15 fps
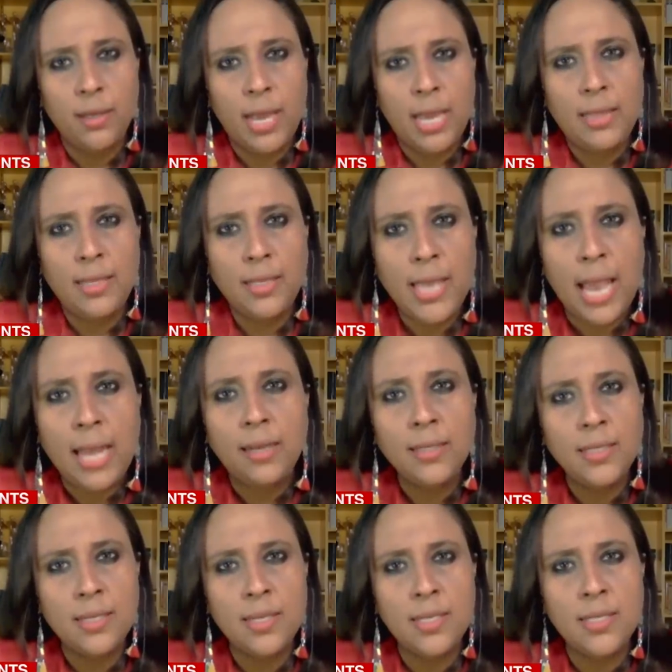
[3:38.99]
at the
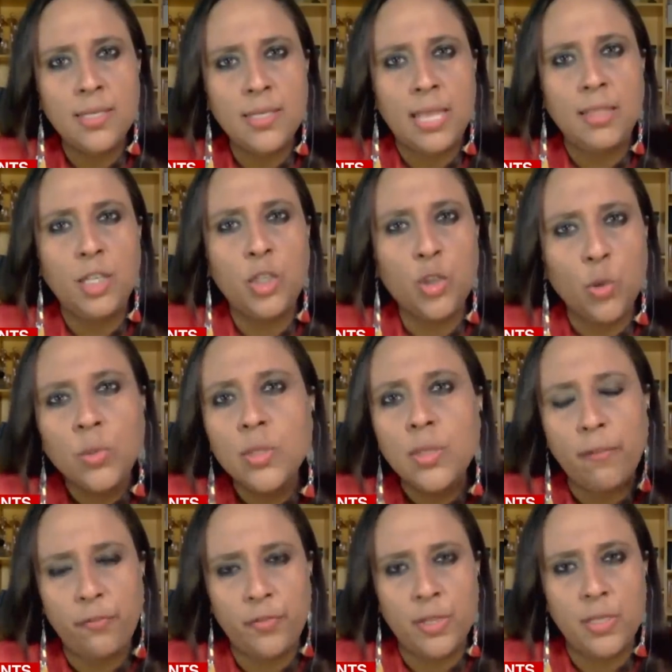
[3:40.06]
callousness and the tone
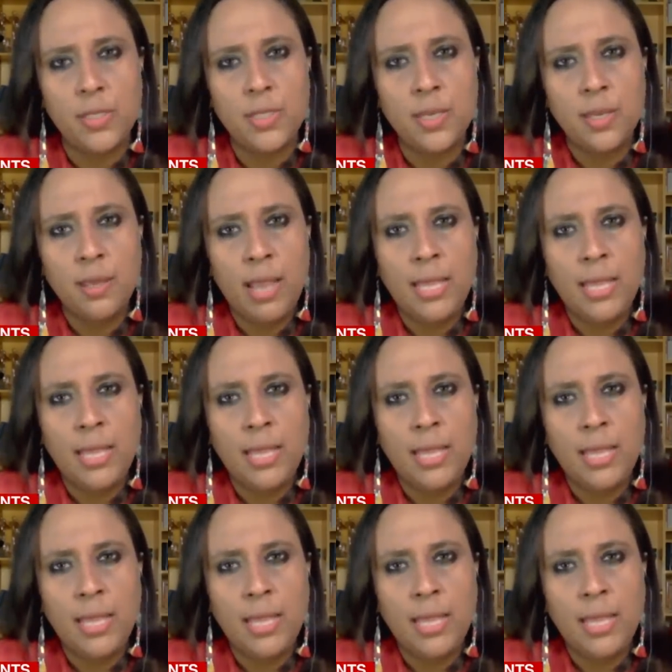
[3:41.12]
deafness